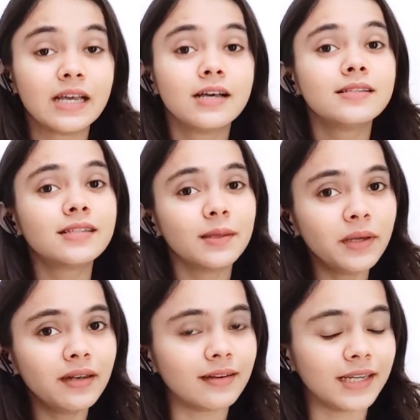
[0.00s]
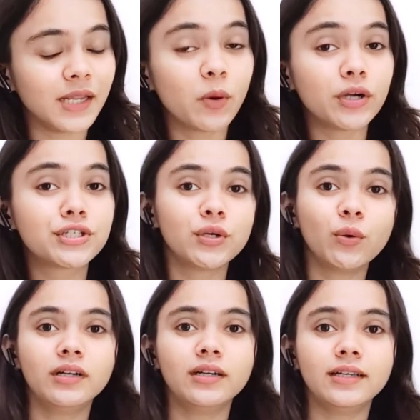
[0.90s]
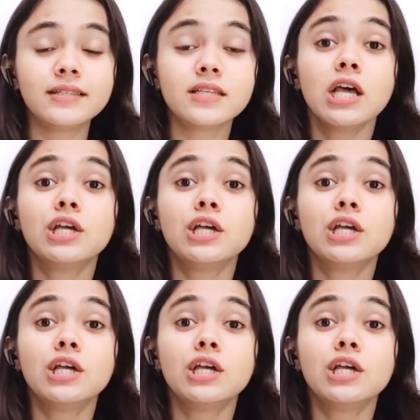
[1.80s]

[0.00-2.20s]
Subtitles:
Similarly, what Jio did is,